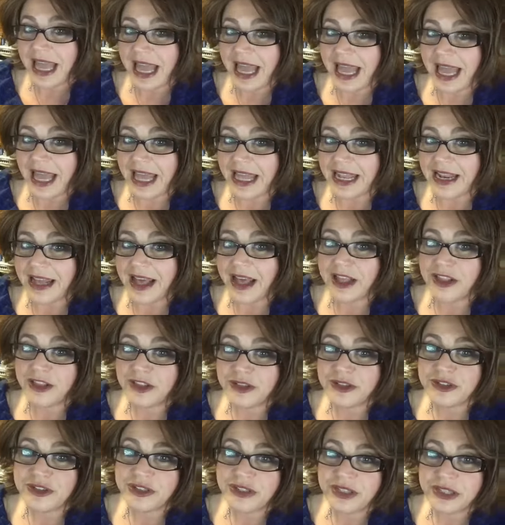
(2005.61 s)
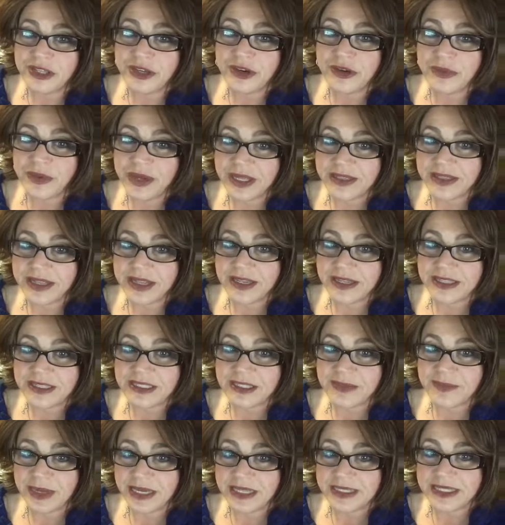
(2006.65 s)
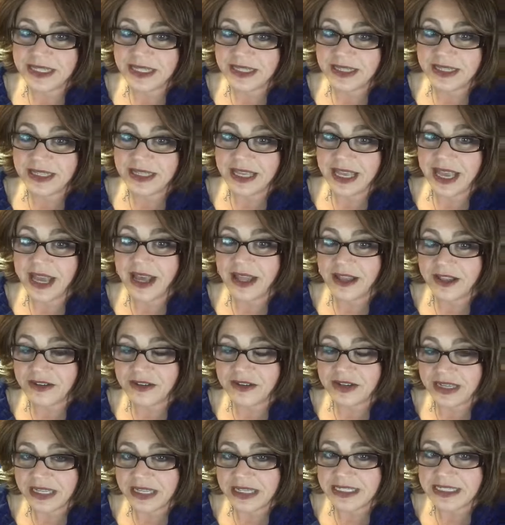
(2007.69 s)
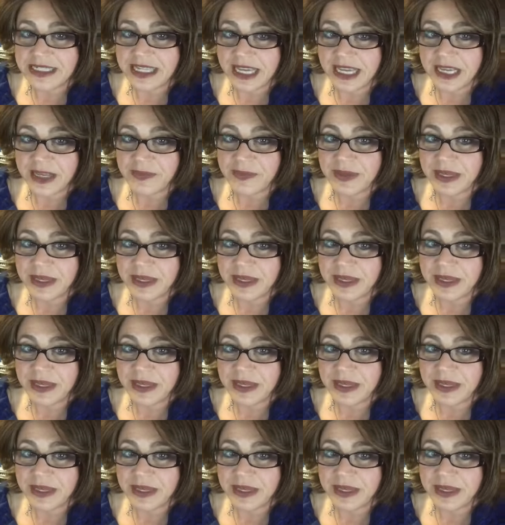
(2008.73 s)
and I'll usually equate that into my daily calorie intake,